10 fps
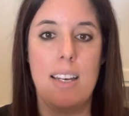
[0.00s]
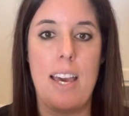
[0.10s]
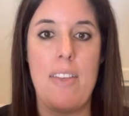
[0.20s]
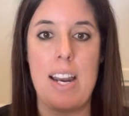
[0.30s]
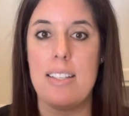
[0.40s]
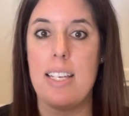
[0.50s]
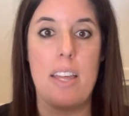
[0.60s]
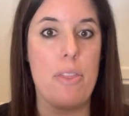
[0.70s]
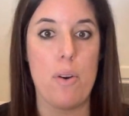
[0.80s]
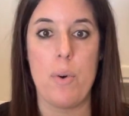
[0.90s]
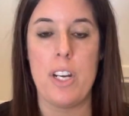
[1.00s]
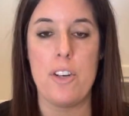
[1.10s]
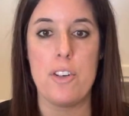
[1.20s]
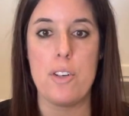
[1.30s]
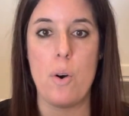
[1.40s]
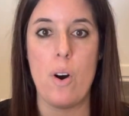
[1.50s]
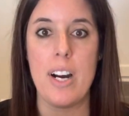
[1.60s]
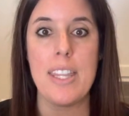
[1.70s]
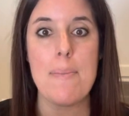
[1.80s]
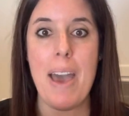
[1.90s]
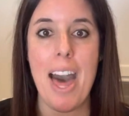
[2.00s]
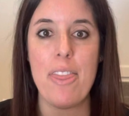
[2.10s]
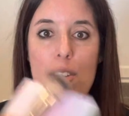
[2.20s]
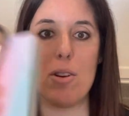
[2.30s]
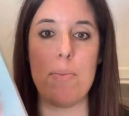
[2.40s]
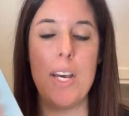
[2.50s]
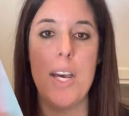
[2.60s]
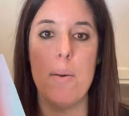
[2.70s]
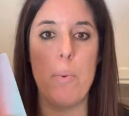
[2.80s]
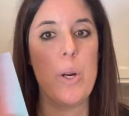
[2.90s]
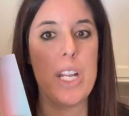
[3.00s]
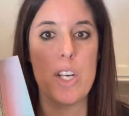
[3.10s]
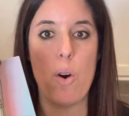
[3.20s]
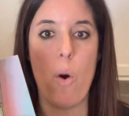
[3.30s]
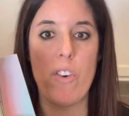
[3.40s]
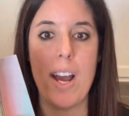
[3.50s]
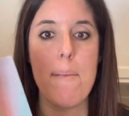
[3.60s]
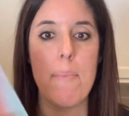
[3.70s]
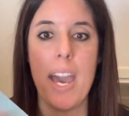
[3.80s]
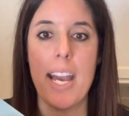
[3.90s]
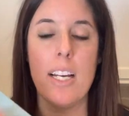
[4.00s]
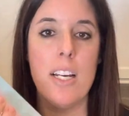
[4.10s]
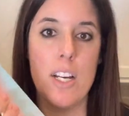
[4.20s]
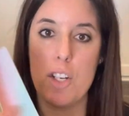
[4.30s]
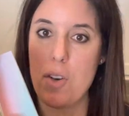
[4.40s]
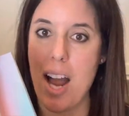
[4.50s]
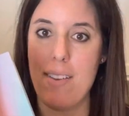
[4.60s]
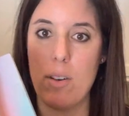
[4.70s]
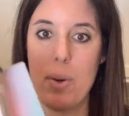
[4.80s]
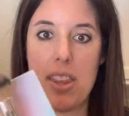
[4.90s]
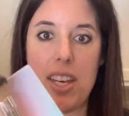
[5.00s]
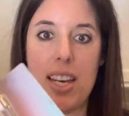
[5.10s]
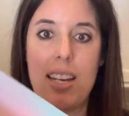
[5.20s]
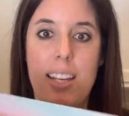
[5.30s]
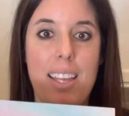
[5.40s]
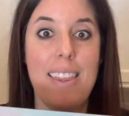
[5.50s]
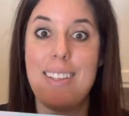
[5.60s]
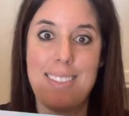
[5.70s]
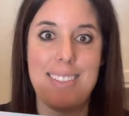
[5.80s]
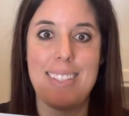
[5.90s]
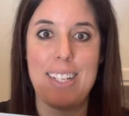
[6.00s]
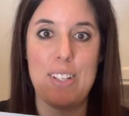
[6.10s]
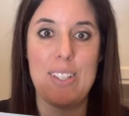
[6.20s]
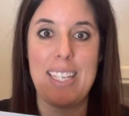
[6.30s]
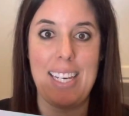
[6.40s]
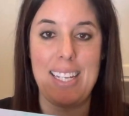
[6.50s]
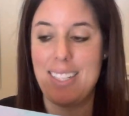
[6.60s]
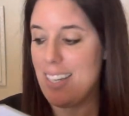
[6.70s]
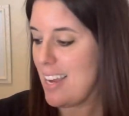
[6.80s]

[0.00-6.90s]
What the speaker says: and that is it. Throw it in your drawer in the bathroom, put it in your overnight bag, travel with it. This is literally it.